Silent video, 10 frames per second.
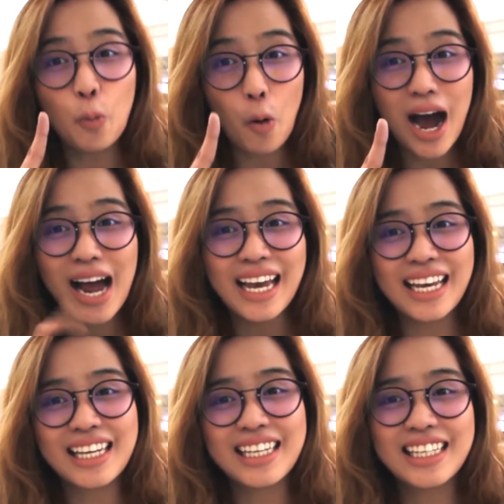
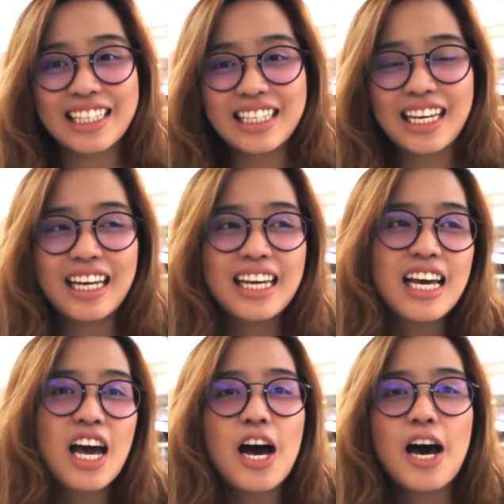Why? okay?
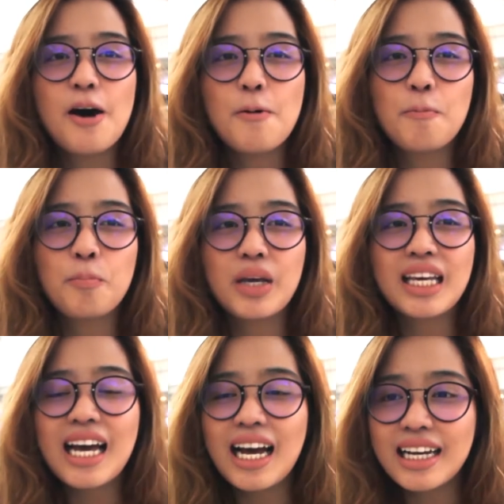Um,
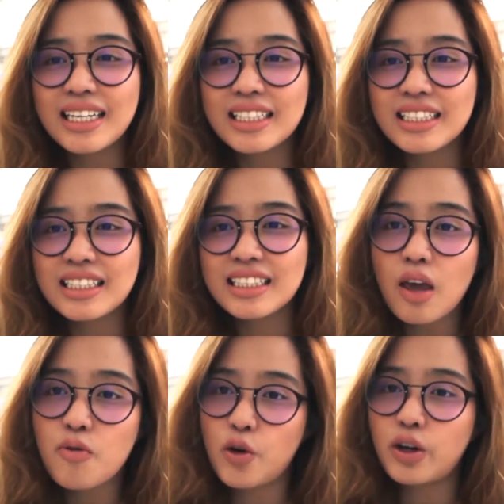because
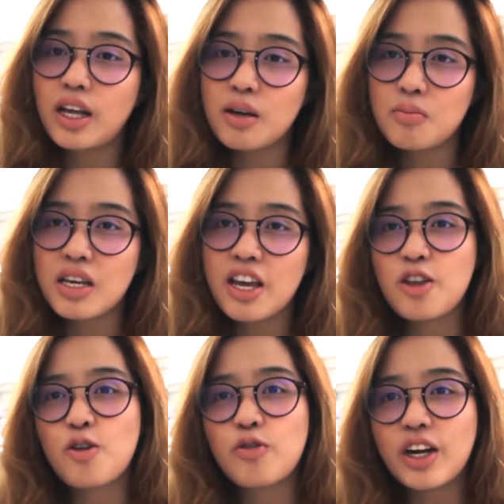if you're like me
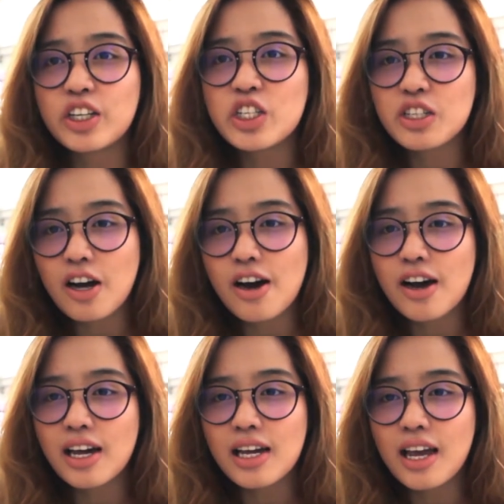and you're very
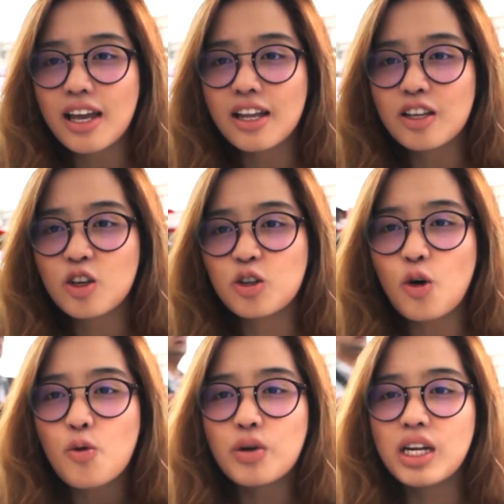shy and you
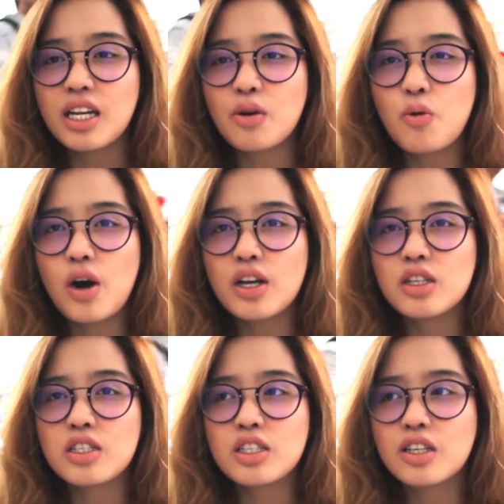don't really
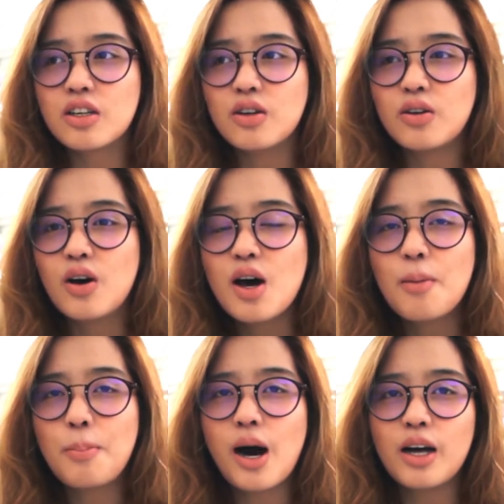want to
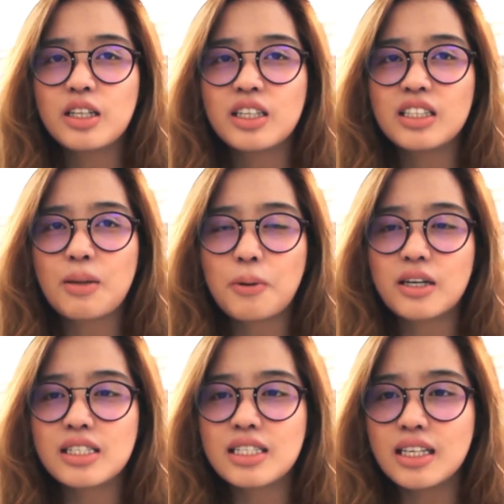bother the
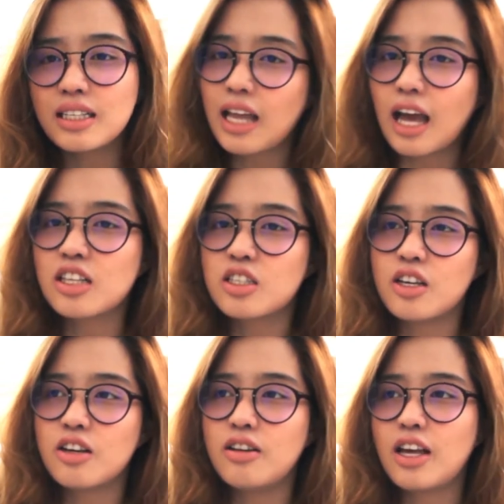person next
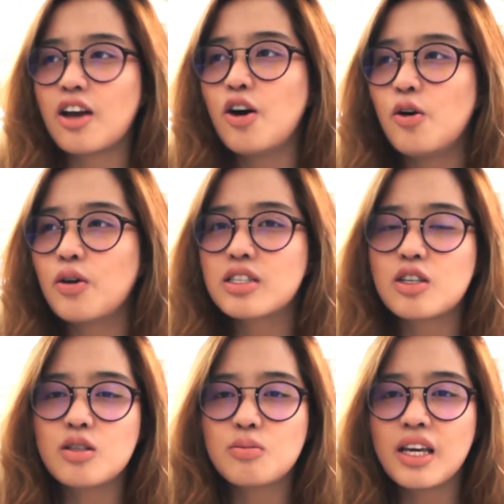to you, like, oh,
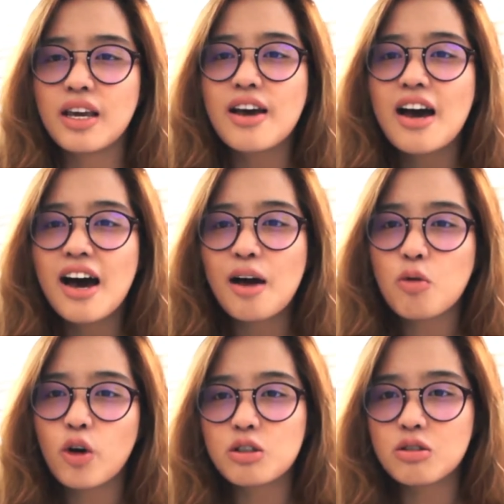excuse me, I'm
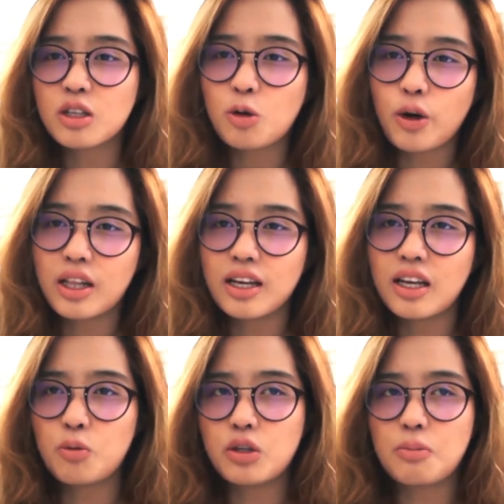going to the
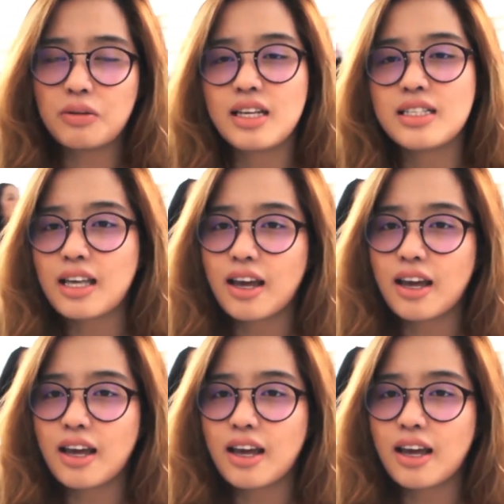toilet, would you please